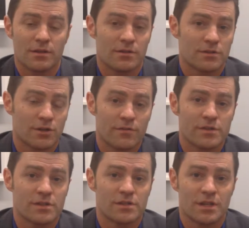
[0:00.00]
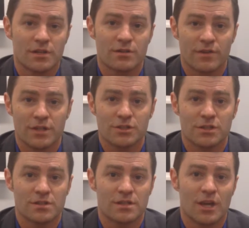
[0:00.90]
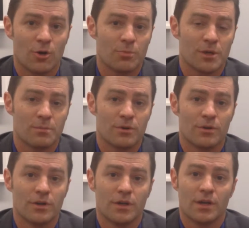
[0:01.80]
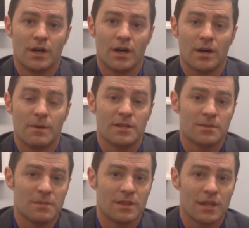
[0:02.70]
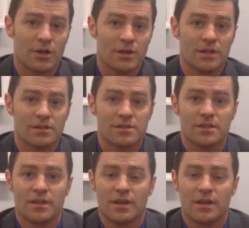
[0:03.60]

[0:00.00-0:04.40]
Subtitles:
services and interventions to help people and to meet their needs.